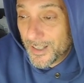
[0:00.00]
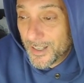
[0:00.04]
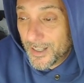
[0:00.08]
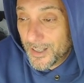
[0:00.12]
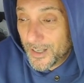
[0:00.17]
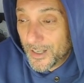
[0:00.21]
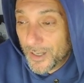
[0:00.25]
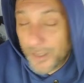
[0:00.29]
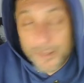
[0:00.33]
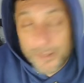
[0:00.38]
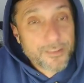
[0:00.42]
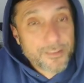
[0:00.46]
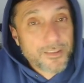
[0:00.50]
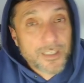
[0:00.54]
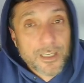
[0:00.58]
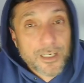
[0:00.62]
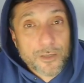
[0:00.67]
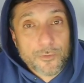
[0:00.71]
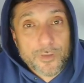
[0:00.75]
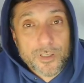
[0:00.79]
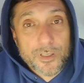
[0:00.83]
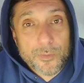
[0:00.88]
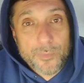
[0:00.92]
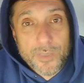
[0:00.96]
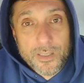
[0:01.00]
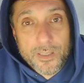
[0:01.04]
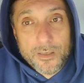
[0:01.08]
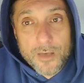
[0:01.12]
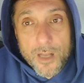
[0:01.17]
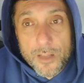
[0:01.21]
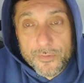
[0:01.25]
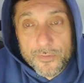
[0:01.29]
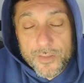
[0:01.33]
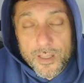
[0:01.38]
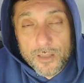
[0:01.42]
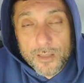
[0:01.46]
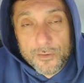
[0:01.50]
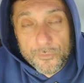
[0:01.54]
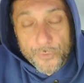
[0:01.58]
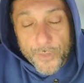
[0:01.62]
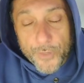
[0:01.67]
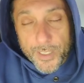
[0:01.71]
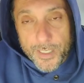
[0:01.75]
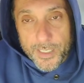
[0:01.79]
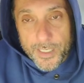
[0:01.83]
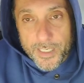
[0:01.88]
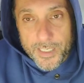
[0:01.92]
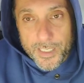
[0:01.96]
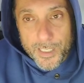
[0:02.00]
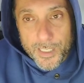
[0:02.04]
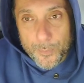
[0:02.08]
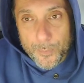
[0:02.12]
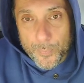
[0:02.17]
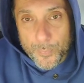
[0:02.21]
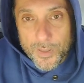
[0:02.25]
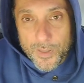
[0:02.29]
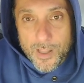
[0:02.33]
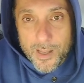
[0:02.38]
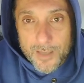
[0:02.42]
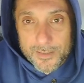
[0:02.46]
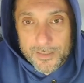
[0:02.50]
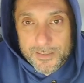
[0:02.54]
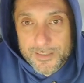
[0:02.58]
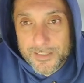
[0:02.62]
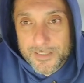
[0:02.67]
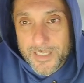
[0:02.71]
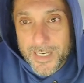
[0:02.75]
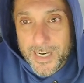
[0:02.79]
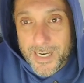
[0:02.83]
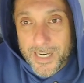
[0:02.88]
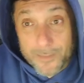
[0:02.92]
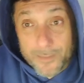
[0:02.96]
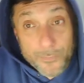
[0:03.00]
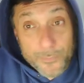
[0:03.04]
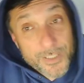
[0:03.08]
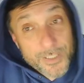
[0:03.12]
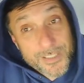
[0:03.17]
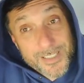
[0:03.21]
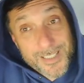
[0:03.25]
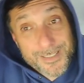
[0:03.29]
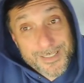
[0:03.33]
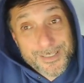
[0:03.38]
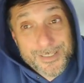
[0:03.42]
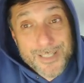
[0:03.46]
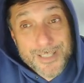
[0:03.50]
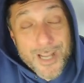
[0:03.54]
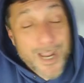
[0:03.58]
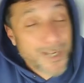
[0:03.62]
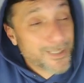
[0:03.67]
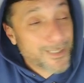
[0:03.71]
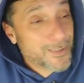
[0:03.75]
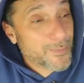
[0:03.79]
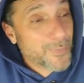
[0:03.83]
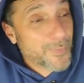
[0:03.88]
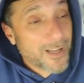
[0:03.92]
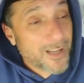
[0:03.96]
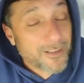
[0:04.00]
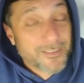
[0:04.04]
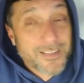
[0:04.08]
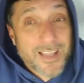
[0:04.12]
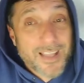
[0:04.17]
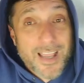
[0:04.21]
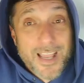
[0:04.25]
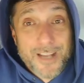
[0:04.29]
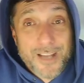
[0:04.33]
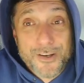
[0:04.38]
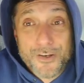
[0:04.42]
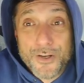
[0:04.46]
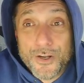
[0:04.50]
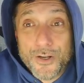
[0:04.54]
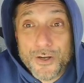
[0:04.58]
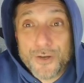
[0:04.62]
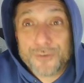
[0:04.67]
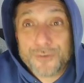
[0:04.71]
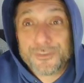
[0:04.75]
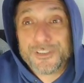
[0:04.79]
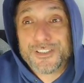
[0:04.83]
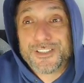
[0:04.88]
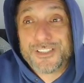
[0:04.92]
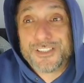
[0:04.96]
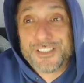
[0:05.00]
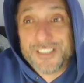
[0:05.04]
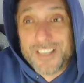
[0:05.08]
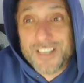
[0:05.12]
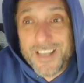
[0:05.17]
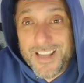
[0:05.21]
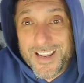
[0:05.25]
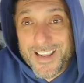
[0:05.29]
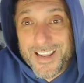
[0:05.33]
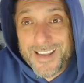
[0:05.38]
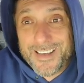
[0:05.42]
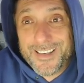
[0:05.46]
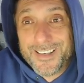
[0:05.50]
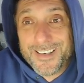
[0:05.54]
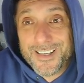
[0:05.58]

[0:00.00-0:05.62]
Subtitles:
Ethereum and the Linea blockchain. We just talked about that. No shit.